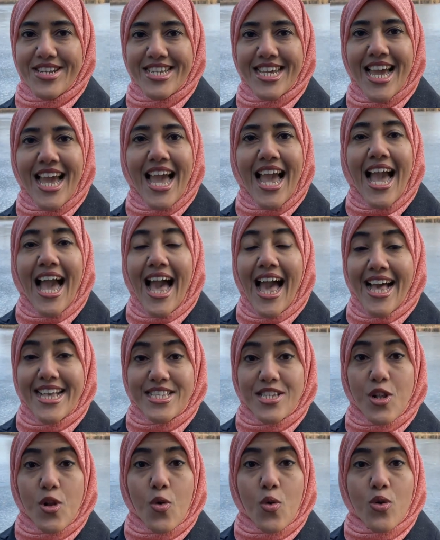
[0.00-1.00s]
it.
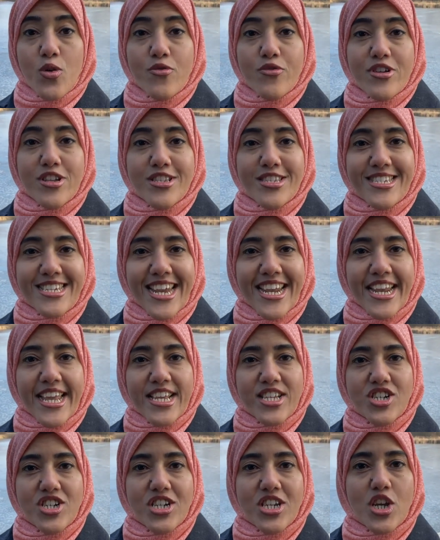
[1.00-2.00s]
As a local real estate
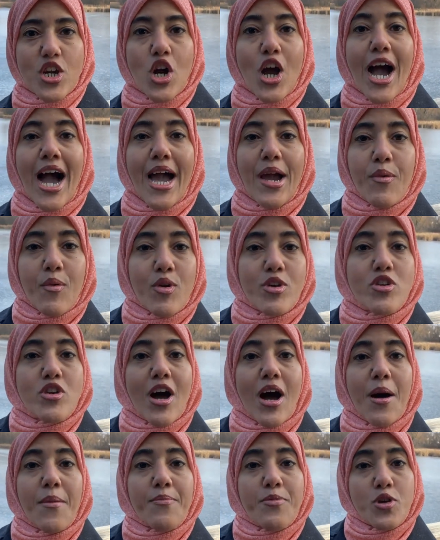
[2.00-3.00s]
agent here, I want
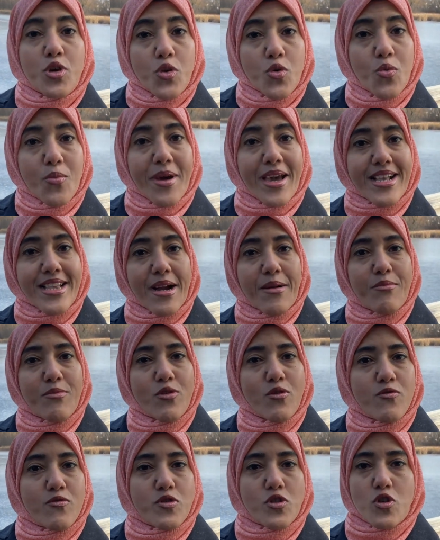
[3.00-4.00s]
to help you make that
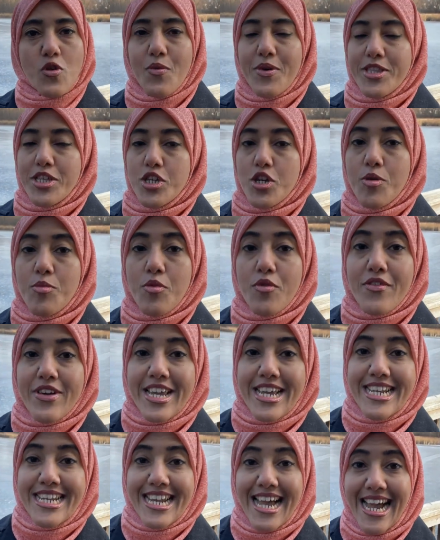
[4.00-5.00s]
move. So, whether you're
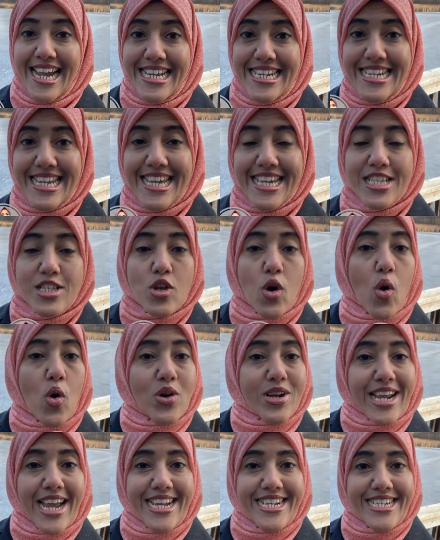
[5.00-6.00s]
moving in 9 days
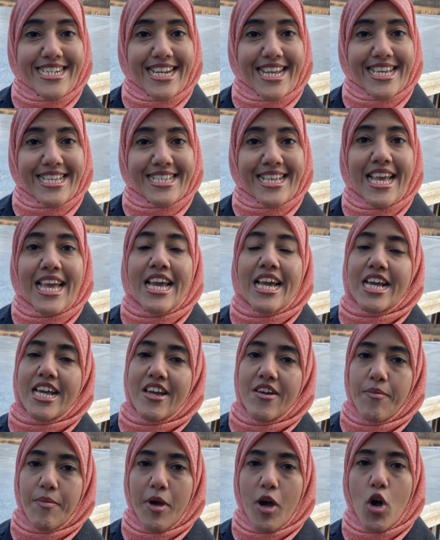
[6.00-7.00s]
or 90 days,
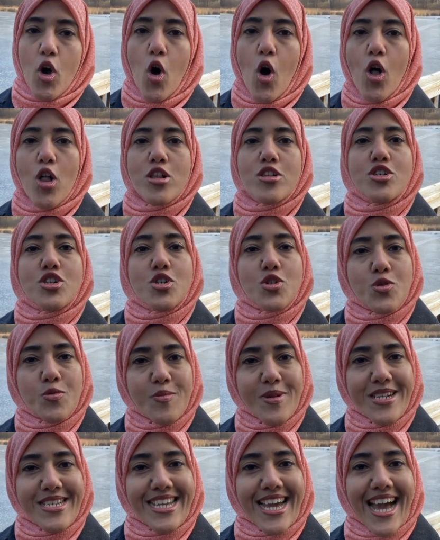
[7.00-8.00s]
give me a call,
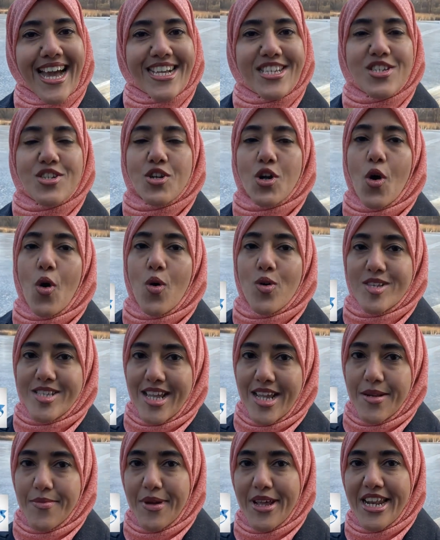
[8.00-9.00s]
shoot me a text, or
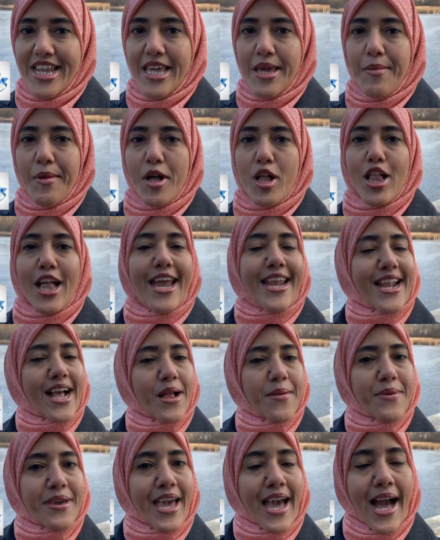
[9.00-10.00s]
send me an email, and
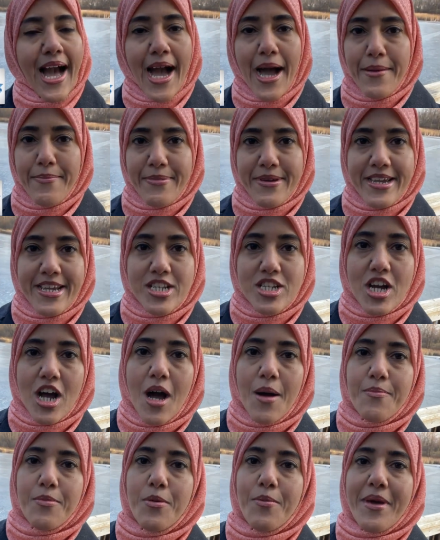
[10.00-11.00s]
I'll be happy to
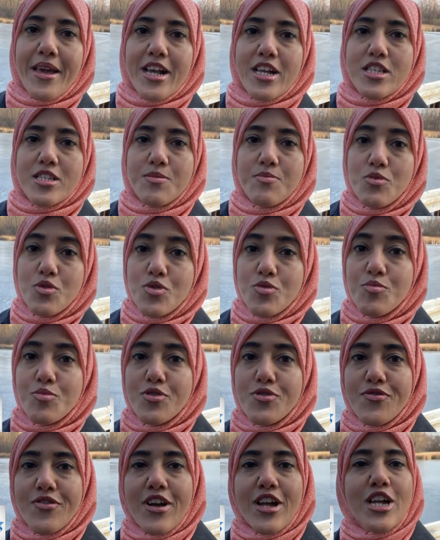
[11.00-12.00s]
help you make a smooth
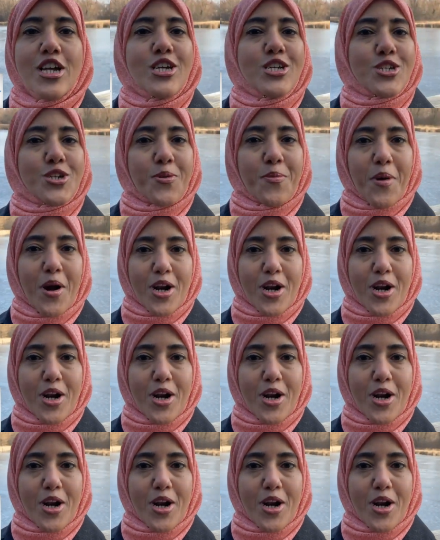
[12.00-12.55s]
move to